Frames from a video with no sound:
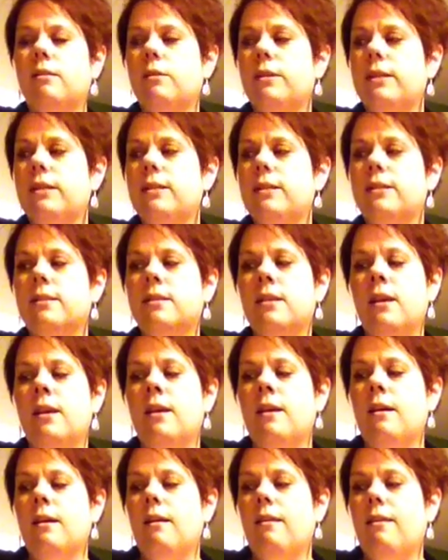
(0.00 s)
Louis
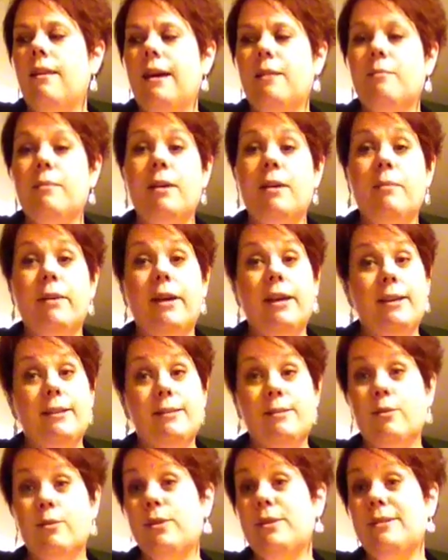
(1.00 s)
that my bike
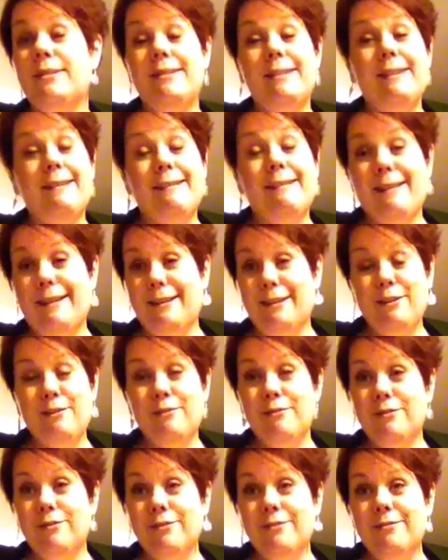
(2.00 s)
is going to see a lot
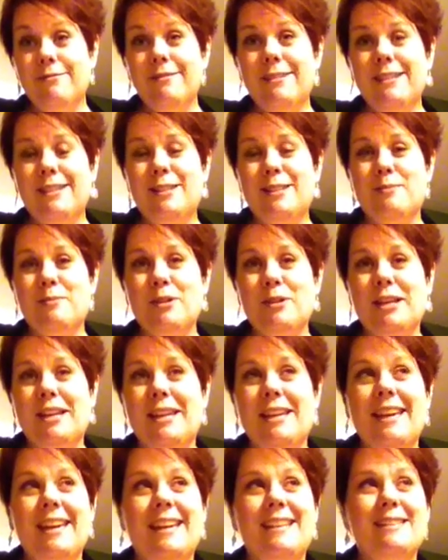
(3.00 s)
of this
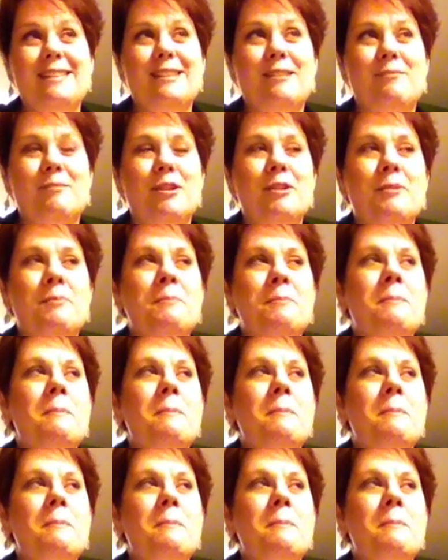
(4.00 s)
spring and summer.